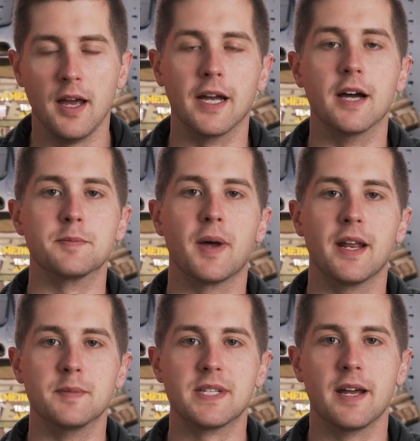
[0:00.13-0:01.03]
Hey guys, my
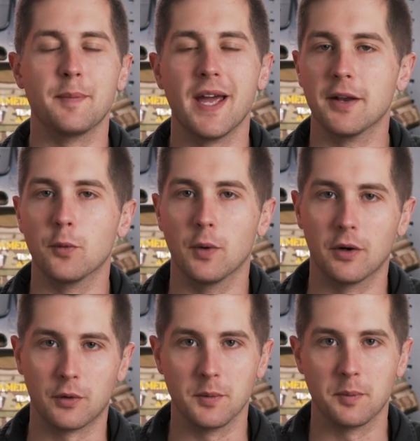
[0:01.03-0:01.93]
name's Sam and
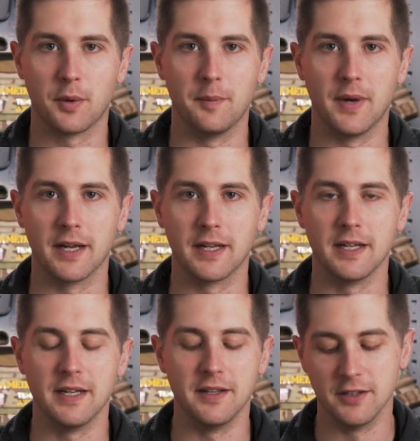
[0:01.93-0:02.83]
welcome to PrepMedic.
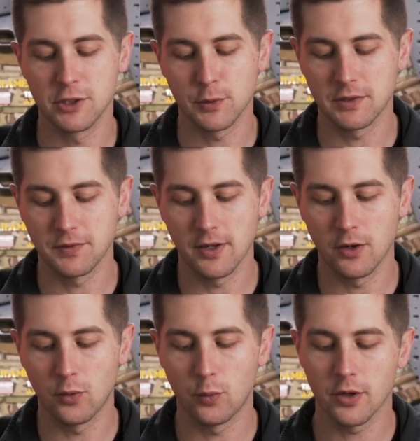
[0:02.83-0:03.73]
In this week's
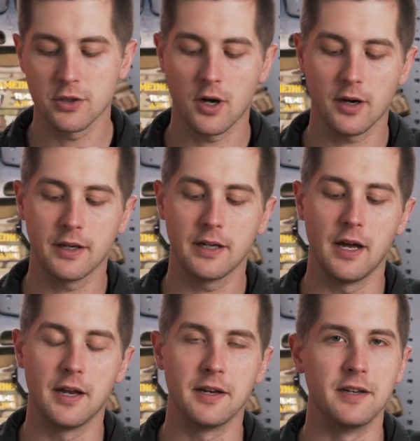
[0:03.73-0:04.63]
video, we're
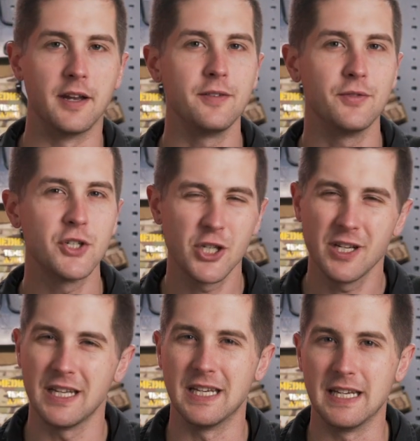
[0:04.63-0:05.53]
talking night vision in